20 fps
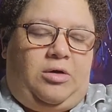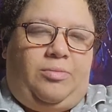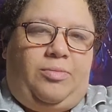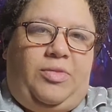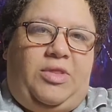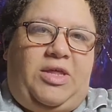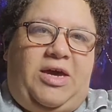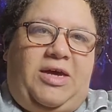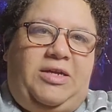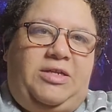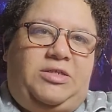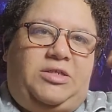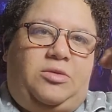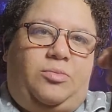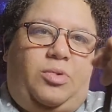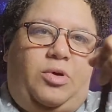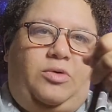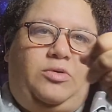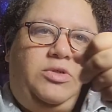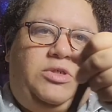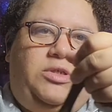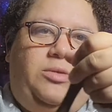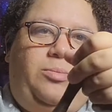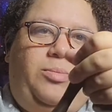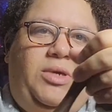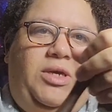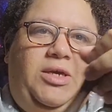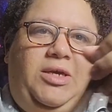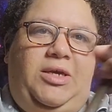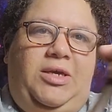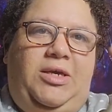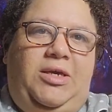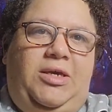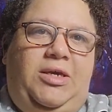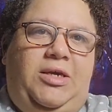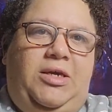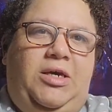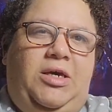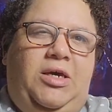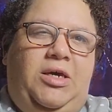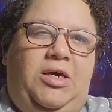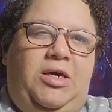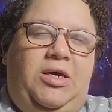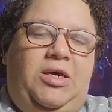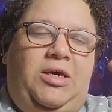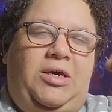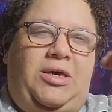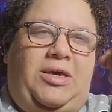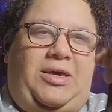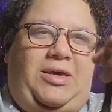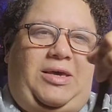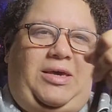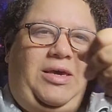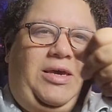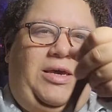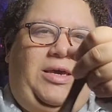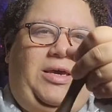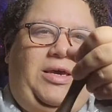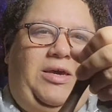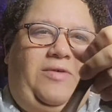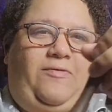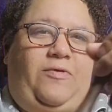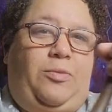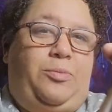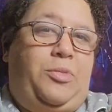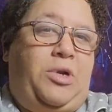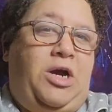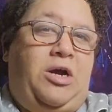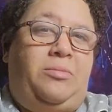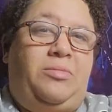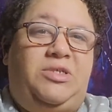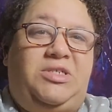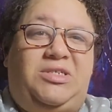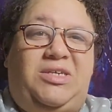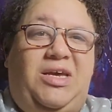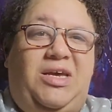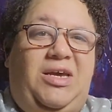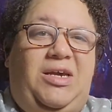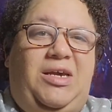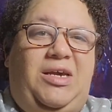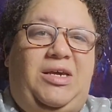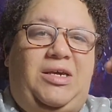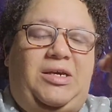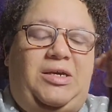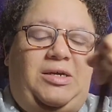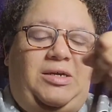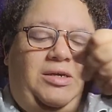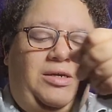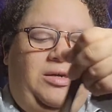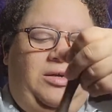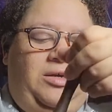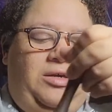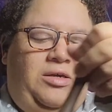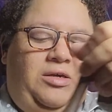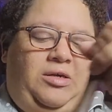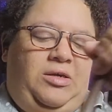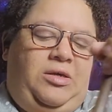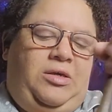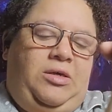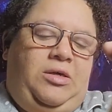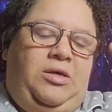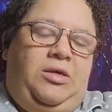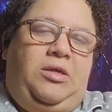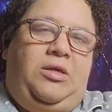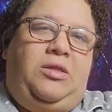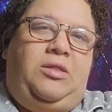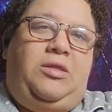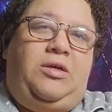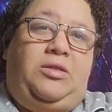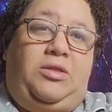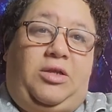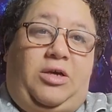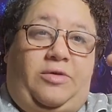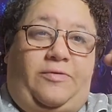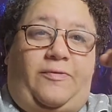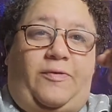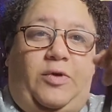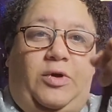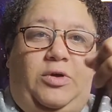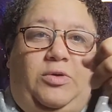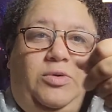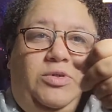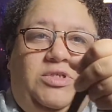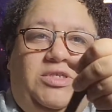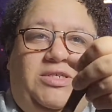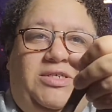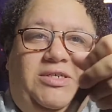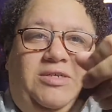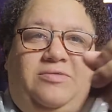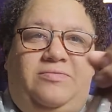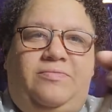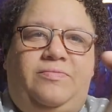That is supposed to be, if I'm not mistaken, the love frequency.